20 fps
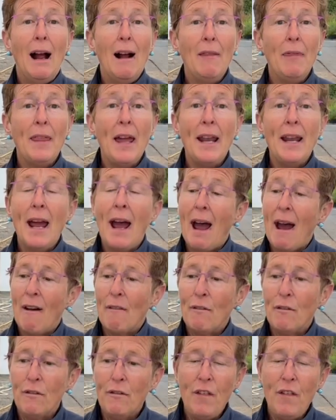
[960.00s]
And then
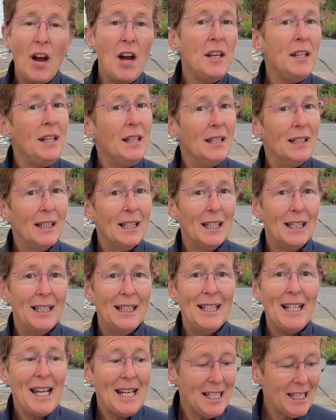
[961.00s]
have fun
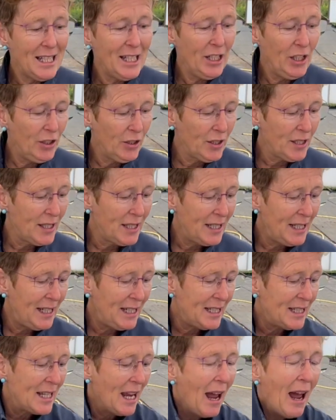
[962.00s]
collecting your
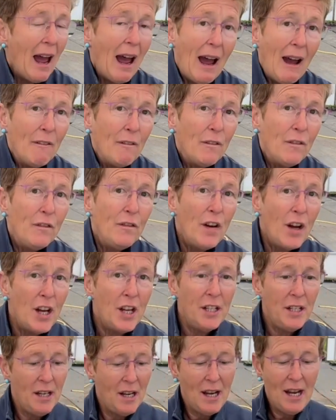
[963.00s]
seeds, have fun